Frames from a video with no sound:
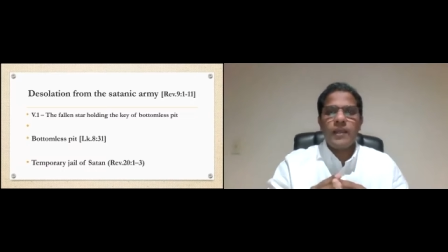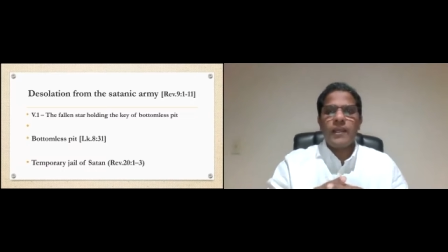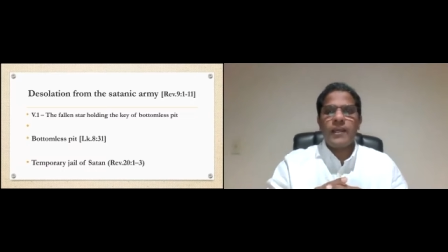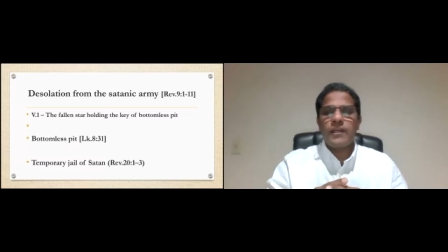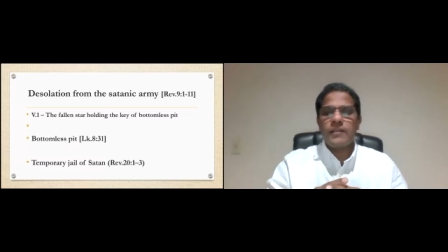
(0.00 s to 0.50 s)

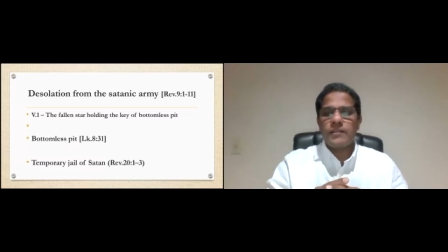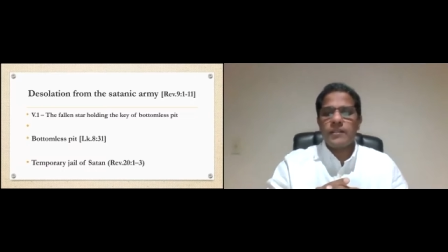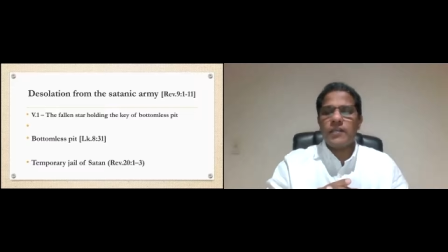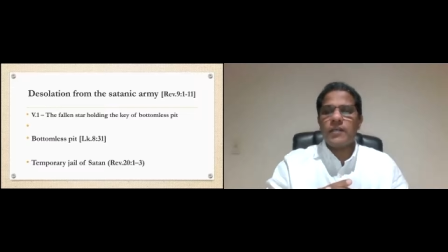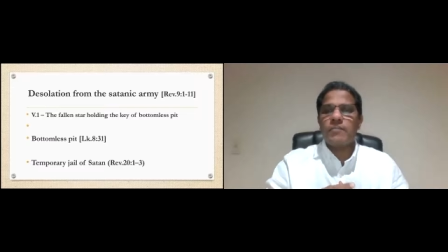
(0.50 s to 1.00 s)
And
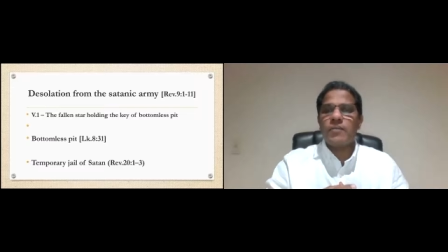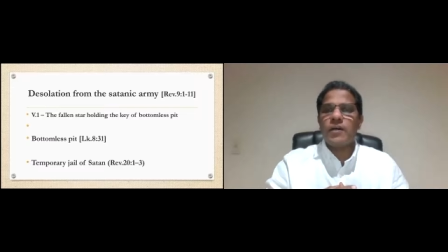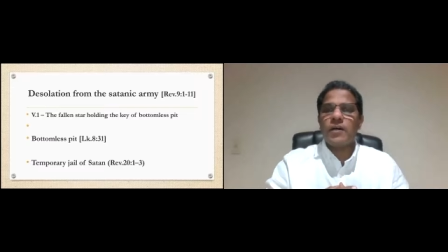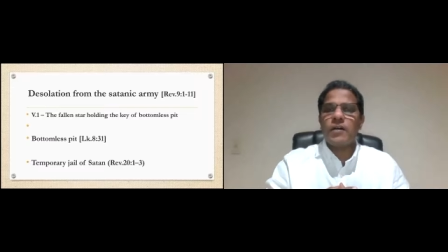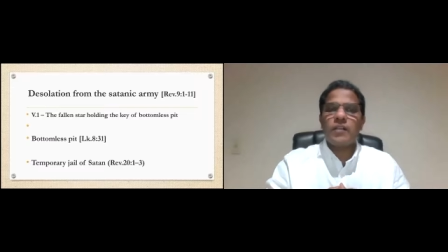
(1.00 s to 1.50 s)
uh,
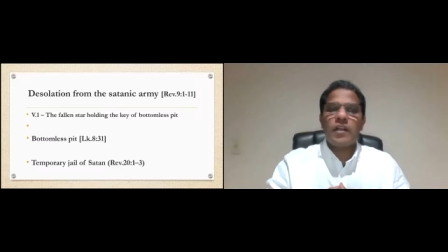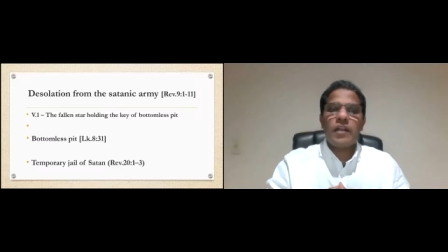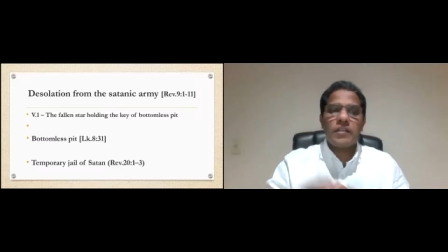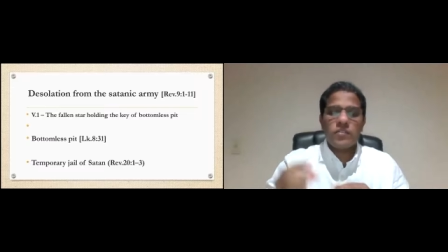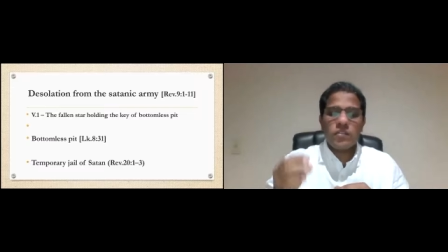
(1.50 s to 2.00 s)
uh, the
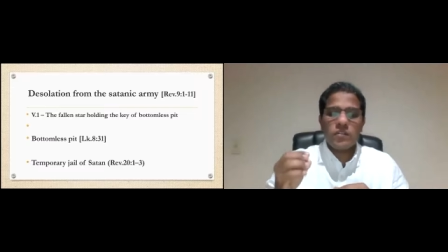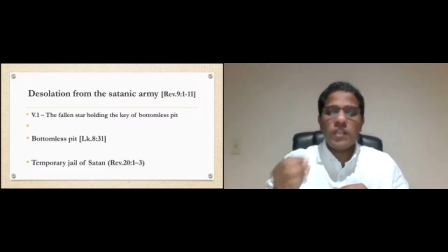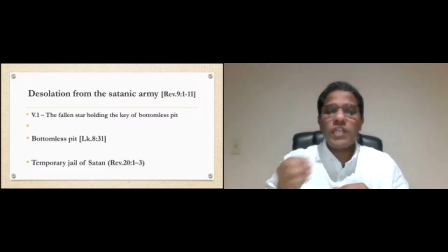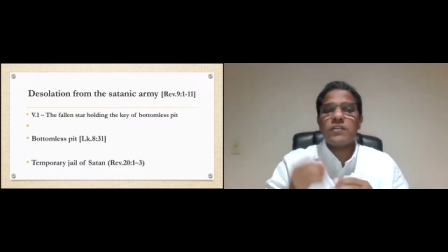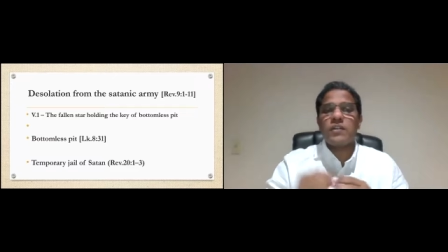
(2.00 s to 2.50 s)
last
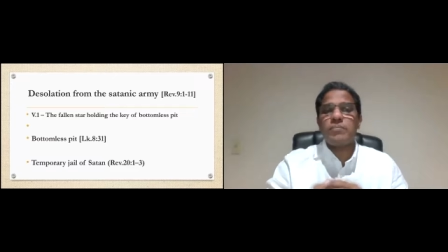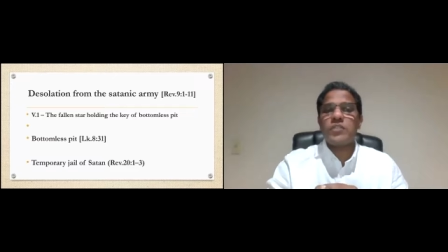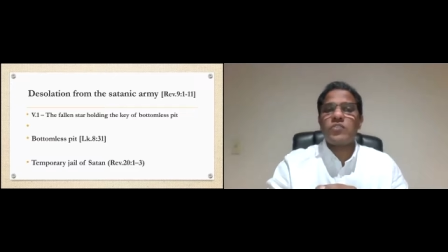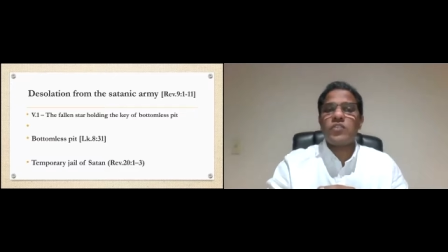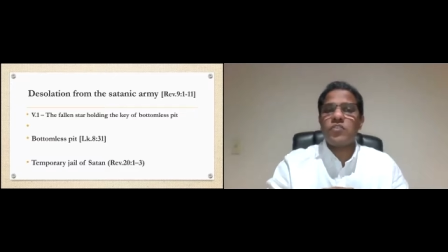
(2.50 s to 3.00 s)
three trumpet
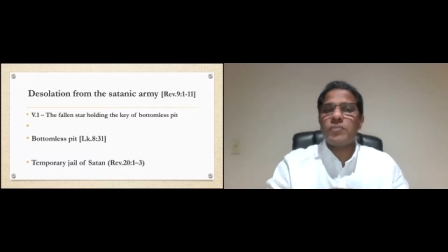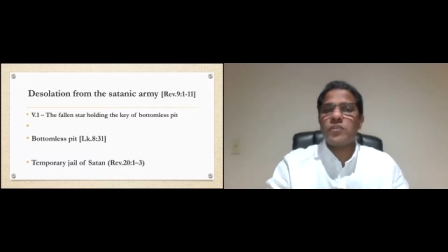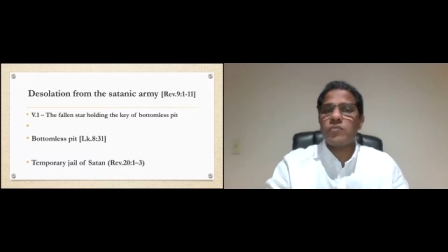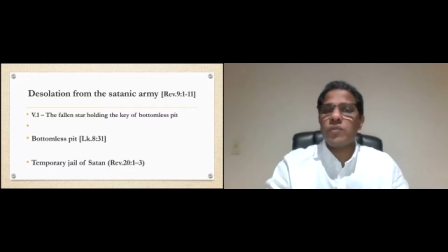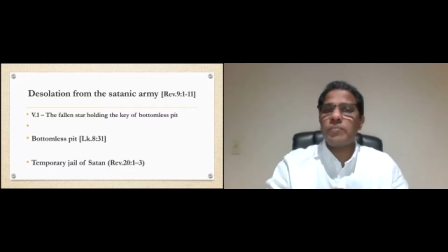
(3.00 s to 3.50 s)

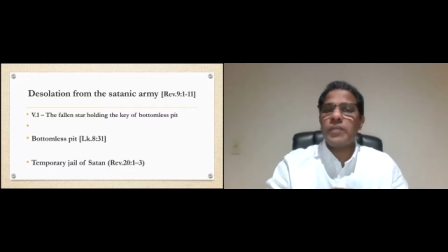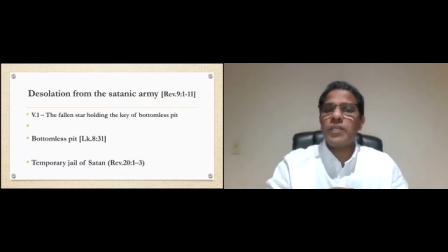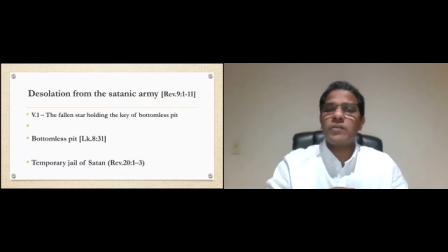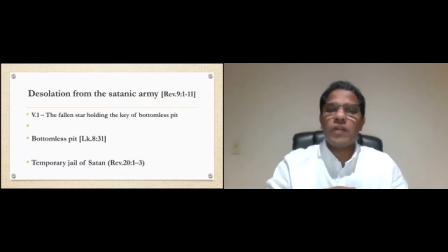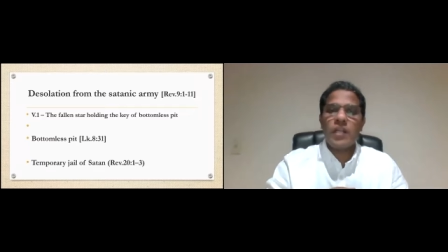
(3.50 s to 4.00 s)
judgments will be
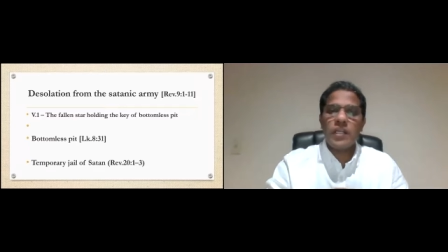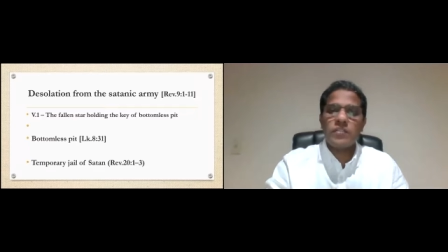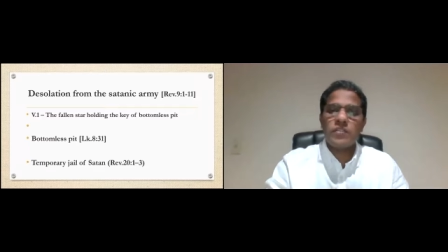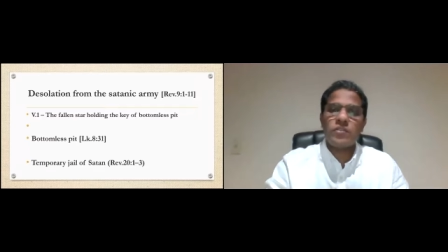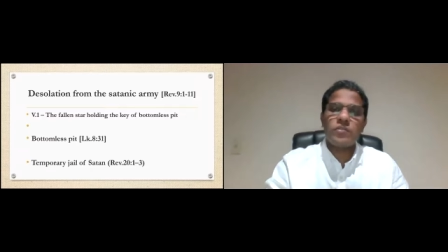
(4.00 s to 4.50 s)

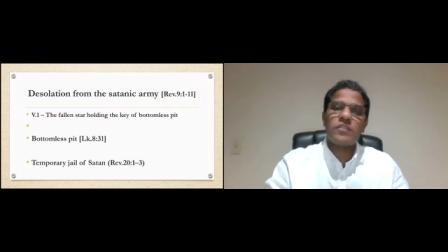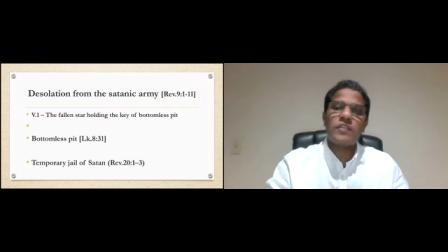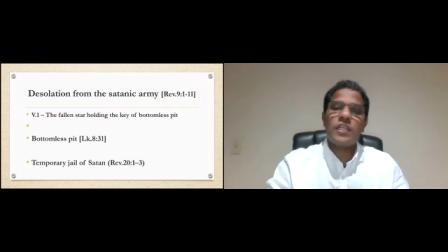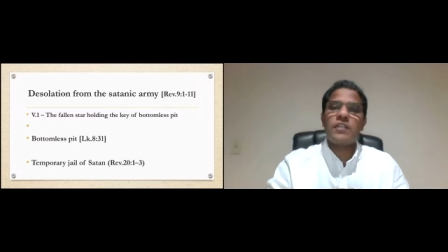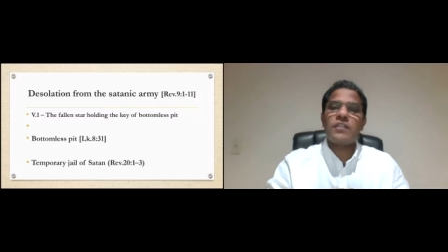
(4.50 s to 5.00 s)
related to the
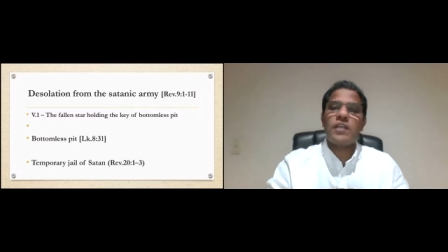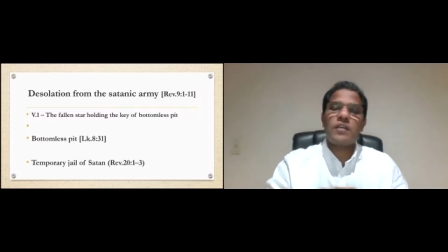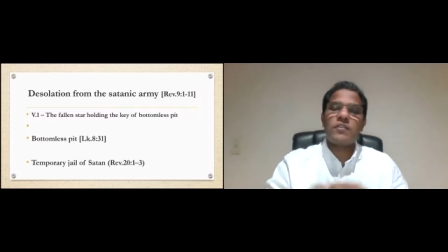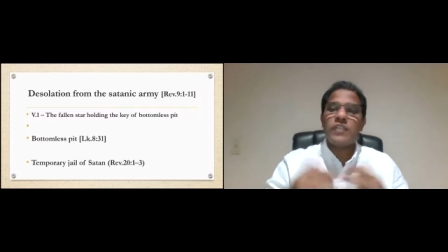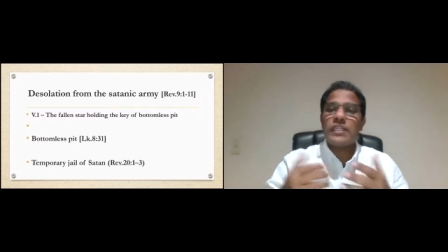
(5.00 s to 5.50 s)
sat uh,
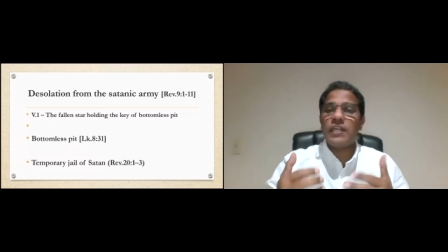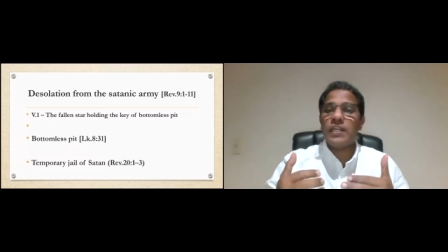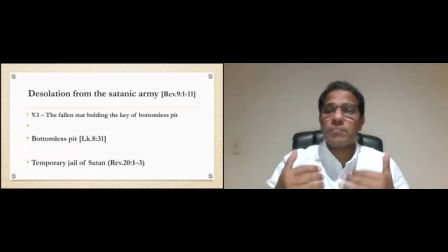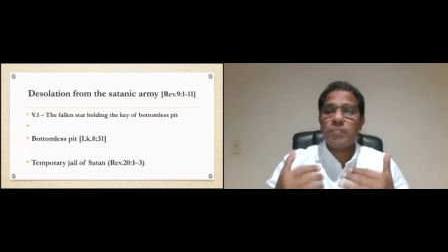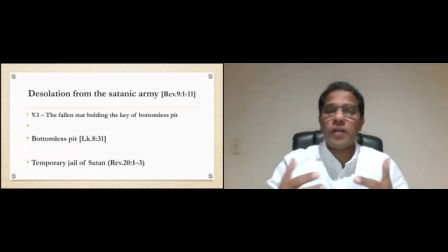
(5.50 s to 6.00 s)
satanic
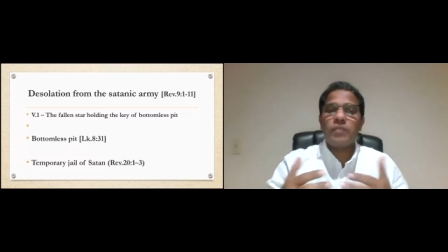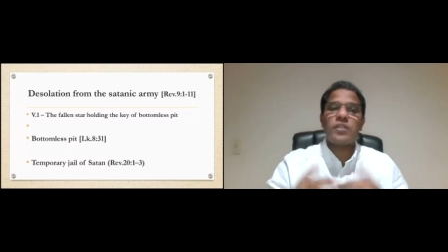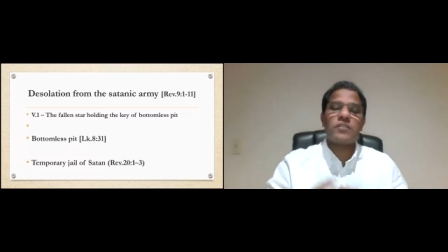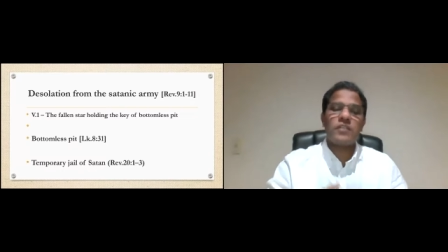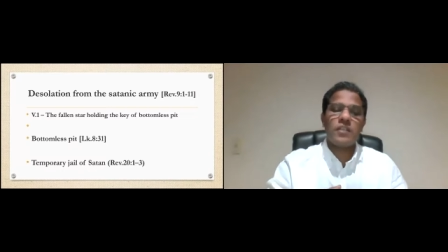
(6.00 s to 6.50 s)

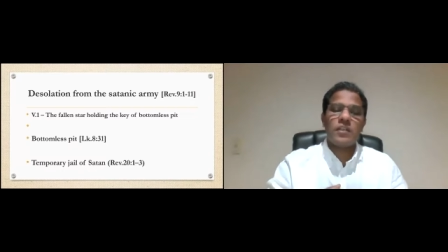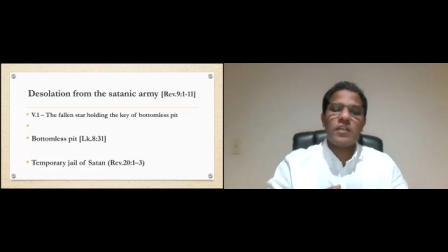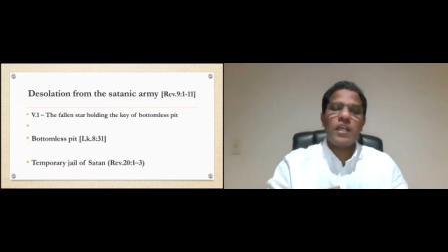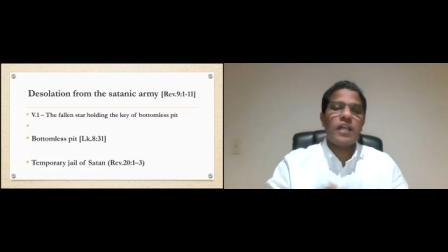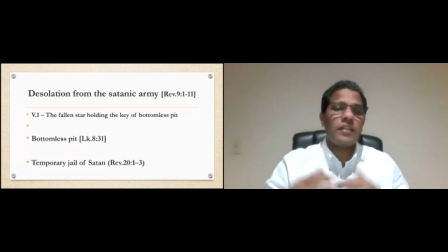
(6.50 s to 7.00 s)
powers
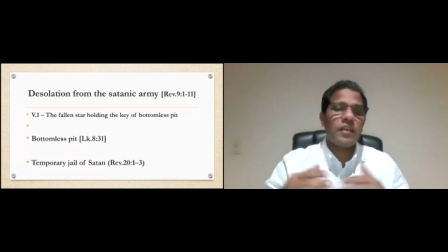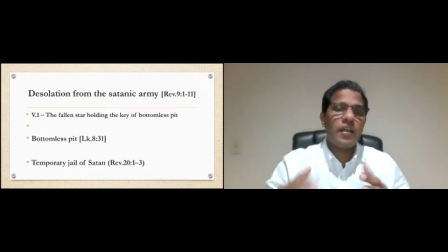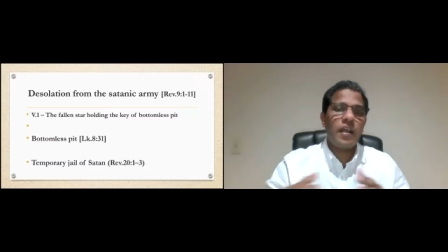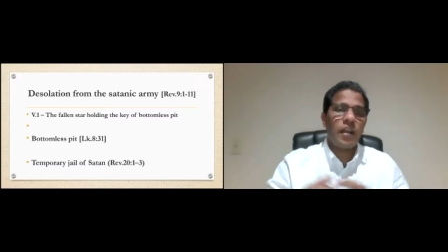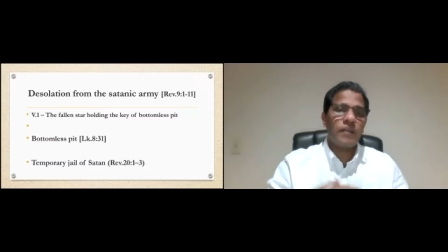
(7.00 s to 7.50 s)
and the hell